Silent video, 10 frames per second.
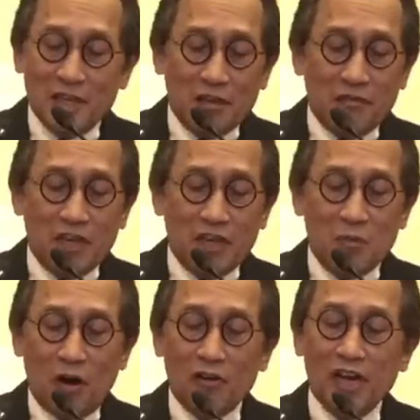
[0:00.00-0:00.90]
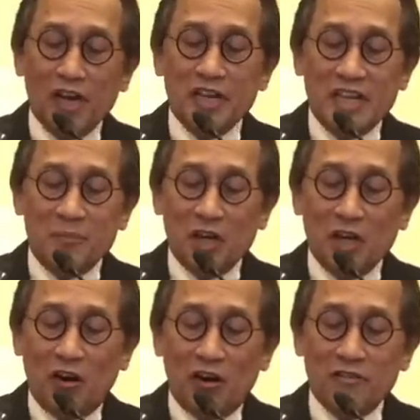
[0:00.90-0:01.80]
fear-mongering
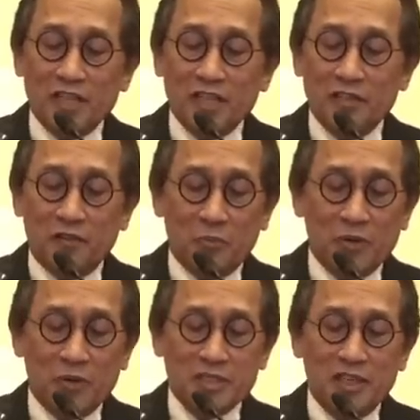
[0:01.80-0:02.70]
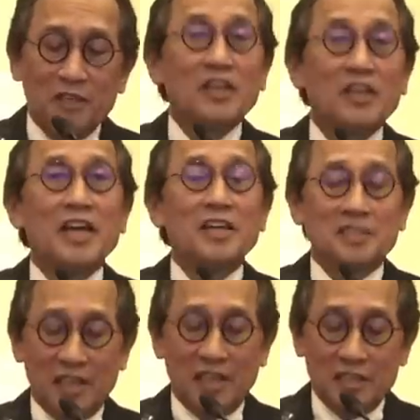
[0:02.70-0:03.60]
demagogue runs for President of the United
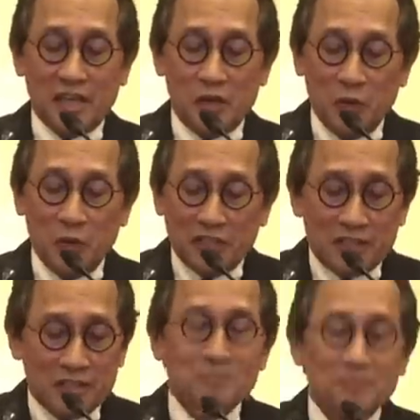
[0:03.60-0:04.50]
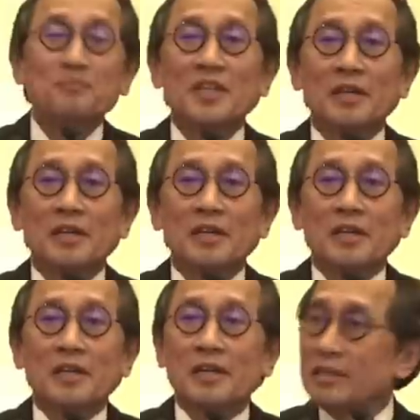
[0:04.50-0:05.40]
States and wins.
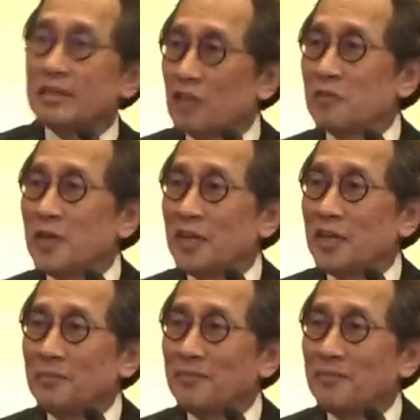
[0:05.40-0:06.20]
Sounds familiar?